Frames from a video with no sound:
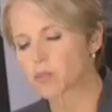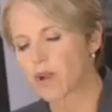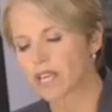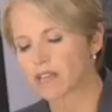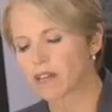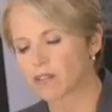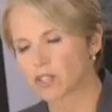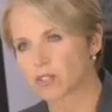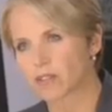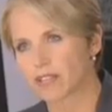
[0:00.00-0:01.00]
white
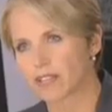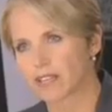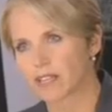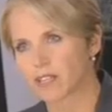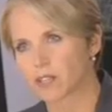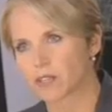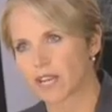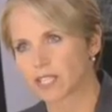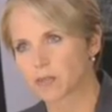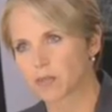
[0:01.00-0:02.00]
culture, I think, in your
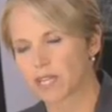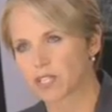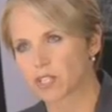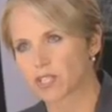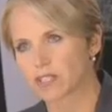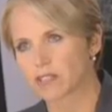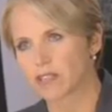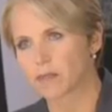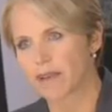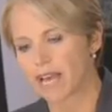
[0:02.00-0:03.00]
explanation
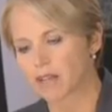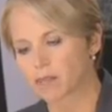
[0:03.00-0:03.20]
about